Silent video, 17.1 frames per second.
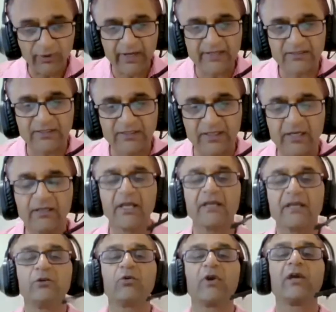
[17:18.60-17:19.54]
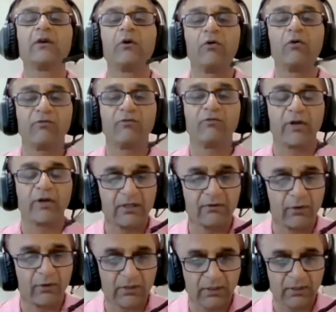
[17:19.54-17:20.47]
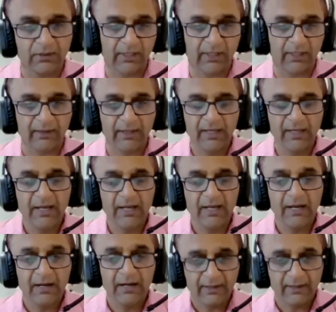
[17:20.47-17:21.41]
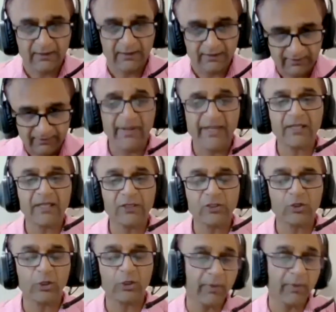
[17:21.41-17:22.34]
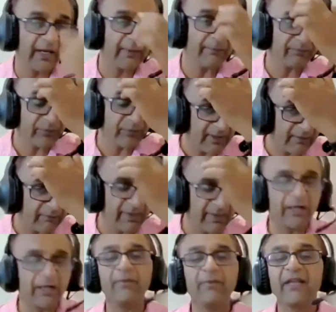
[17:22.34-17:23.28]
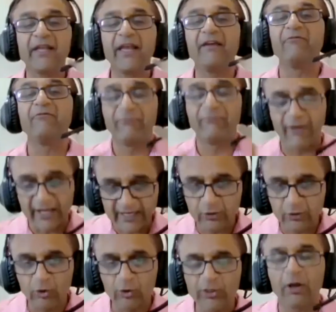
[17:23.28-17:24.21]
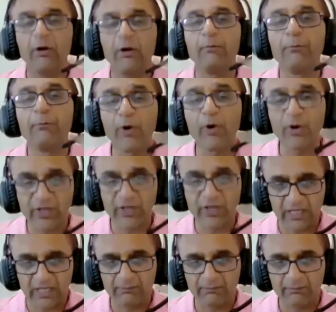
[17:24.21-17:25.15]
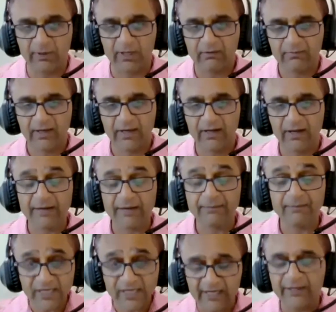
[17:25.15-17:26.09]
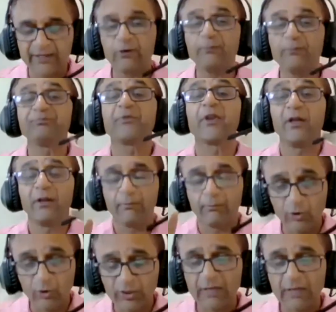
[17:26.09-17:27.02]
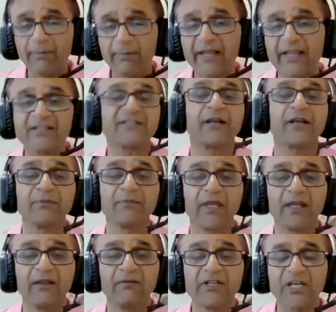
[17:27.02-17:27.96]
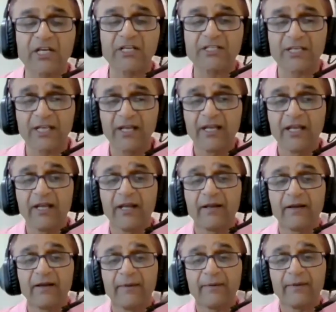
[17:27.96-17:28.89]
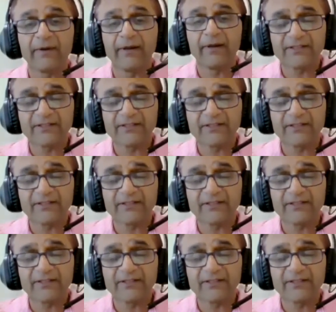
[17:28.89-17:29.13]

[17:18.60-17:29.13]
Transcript: gain confidence in it, then you can go further thing. The main thing should be becoming a very good bookkeeper. And let me tell you, bookkeeping is something which is